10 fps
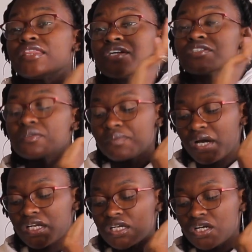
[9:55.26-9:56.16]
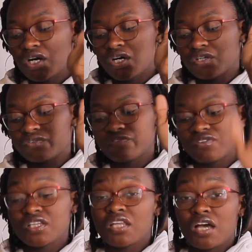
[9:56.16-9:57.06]
There's a product called
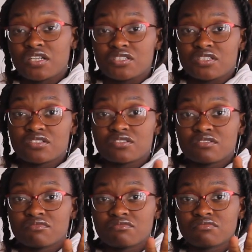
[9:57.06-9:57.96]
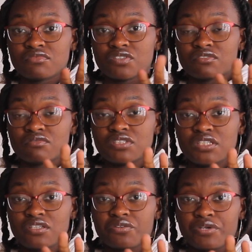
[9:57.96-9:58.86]
Foot Logic's
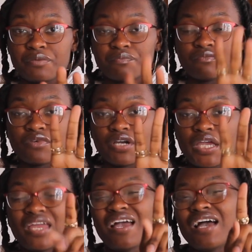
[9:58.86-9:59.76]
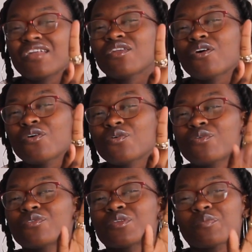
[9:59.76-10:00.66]
DD Cream. Okay, I know
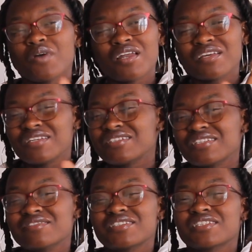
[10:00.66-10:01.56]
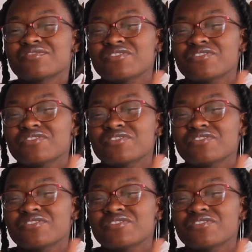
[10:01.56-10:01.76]
the product in itself says